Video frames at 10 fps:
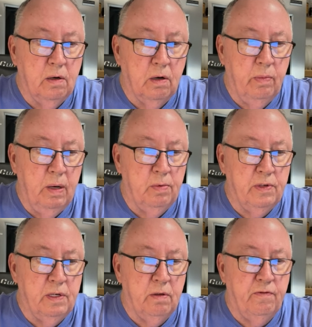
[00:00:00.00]
or
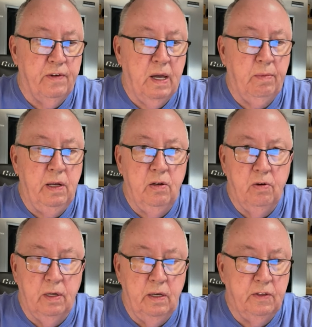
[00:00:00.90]
members of the family
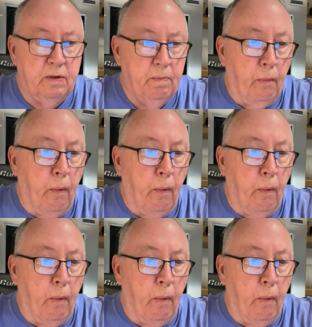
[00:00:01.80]
nucleus.